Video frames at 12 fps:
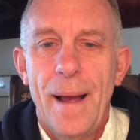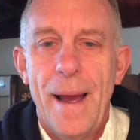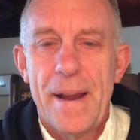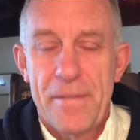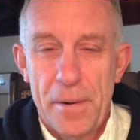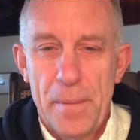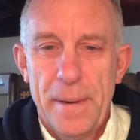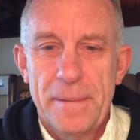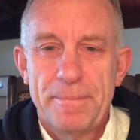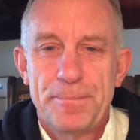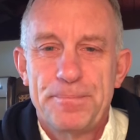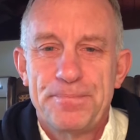Hi everyone,
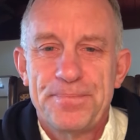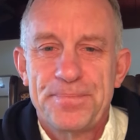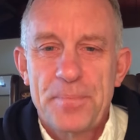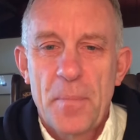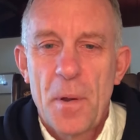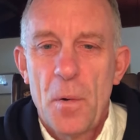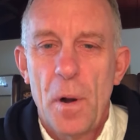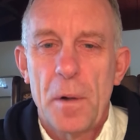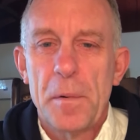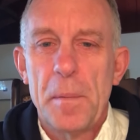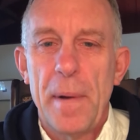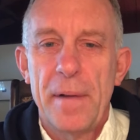
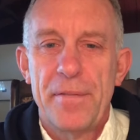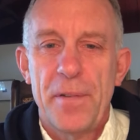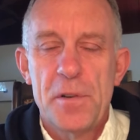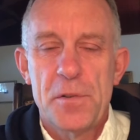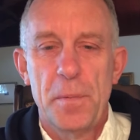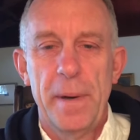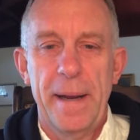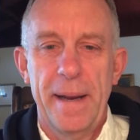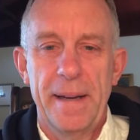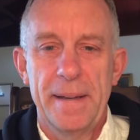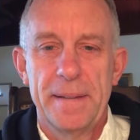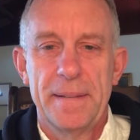welcome to my first
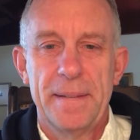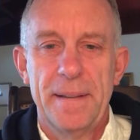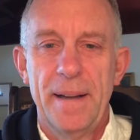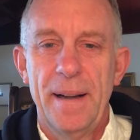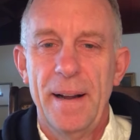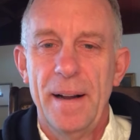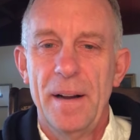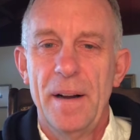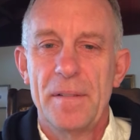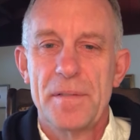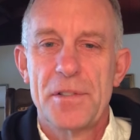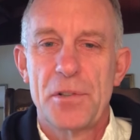reading
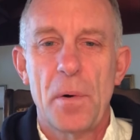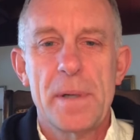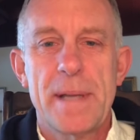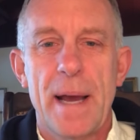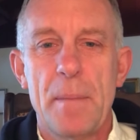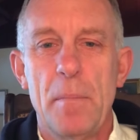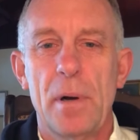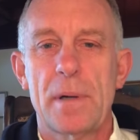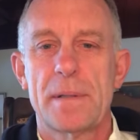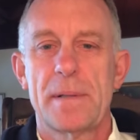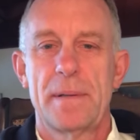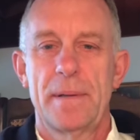of Storytime
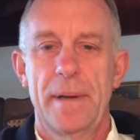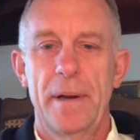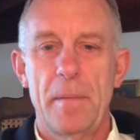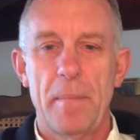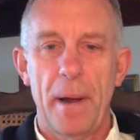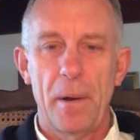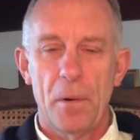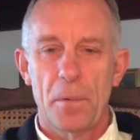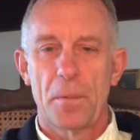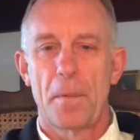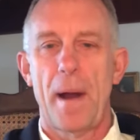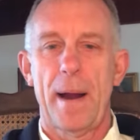books here in my old
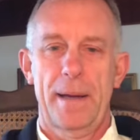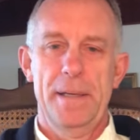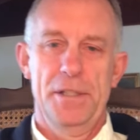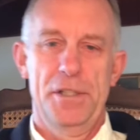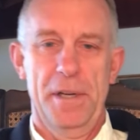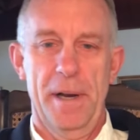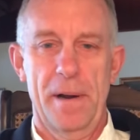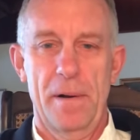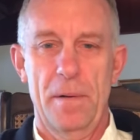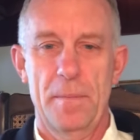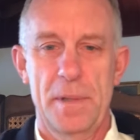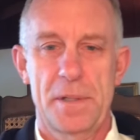rocking chair.
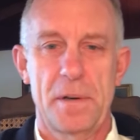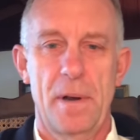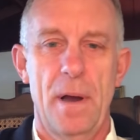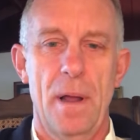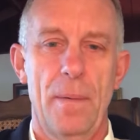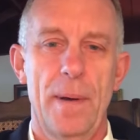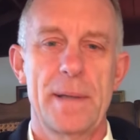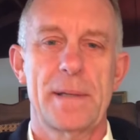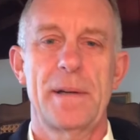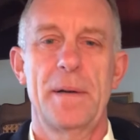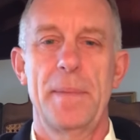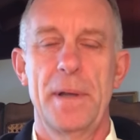Mr. Holloway is
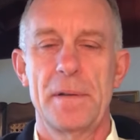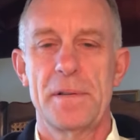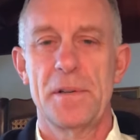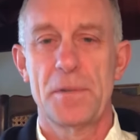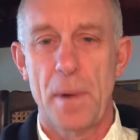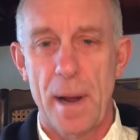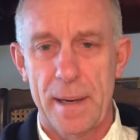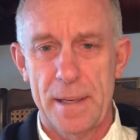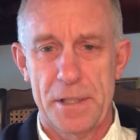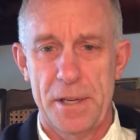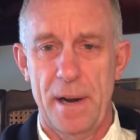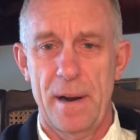going to be using his rocking
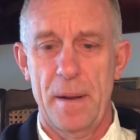chair.